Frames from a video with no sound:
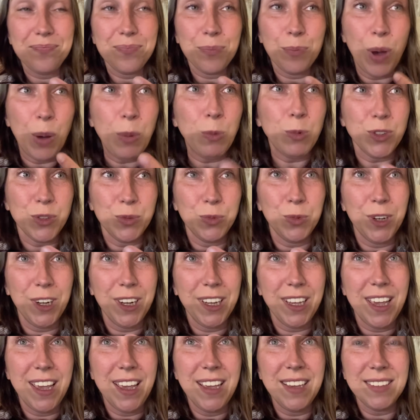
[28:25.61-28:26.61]
Mom was
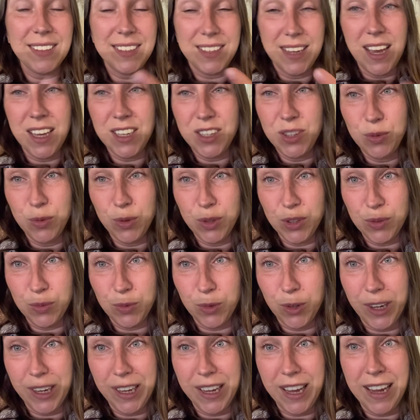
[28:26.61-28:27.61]
working, Sergi was
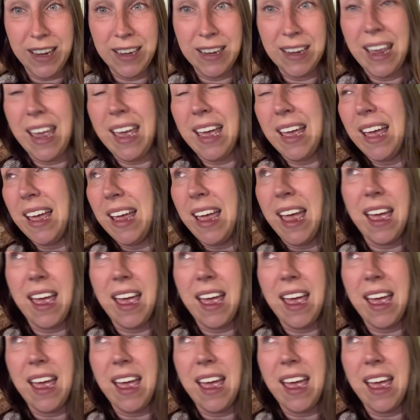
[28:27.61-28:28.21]
working